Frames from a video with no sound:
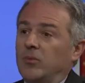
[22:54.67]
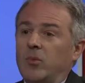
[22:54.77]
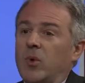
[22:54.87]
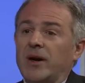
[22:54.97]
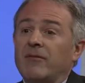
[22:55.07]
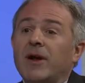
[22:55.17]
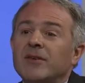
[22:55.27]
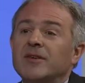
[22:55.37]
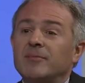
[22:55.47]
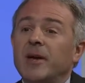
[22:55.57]
whatever
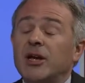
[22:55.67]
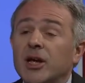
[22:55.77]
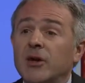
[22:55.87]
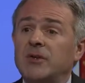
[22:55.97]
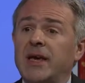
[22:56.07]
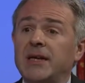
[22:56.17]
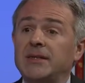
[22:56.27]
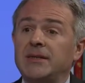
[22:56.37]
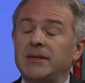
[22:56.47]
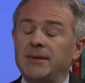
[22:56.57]
else is being
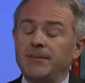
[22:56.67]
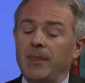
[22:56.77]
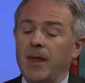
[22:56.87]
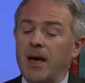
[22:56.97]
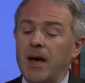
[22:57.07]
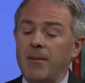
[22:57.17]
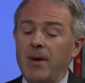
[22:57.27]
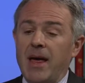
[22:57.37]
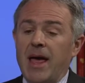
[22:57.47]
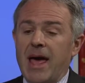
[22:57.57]
negotiated.
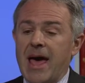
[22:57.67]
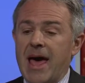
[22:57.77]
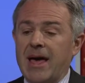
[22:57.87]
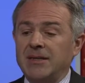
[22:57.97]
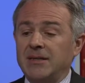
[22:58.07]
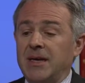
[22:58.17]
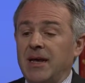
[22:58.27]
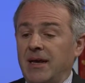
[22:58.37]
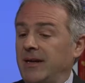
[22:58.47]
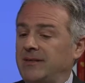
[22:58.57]
Um, and
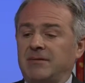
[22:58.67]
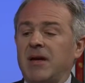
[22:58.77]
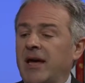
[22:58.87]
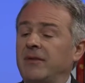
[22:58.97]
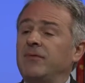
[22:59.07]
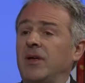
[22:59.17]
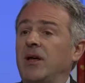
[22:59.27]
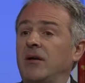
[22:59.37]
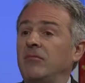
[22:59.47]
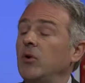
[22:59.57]
it's kind of
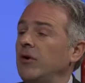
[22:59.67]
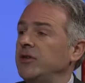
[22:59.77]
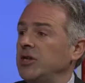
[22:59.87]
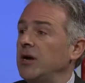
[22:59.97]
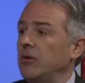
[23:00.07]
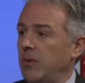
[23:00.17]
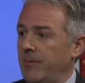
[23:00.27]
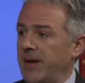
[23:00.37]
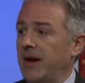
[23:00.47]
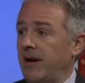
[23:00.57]
the law of the jungle. We're
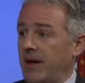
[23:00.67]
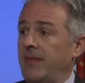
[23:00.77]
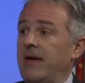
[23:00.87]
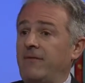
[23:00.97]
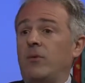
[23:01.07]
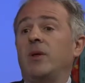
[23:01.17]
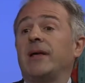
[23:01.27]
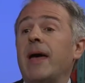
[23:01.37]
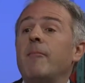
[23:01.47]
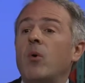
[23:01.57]
bigger, and therefore we'll
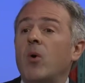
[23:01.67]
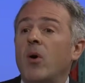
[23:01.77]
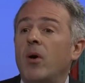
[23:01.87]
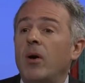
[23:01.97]
get more.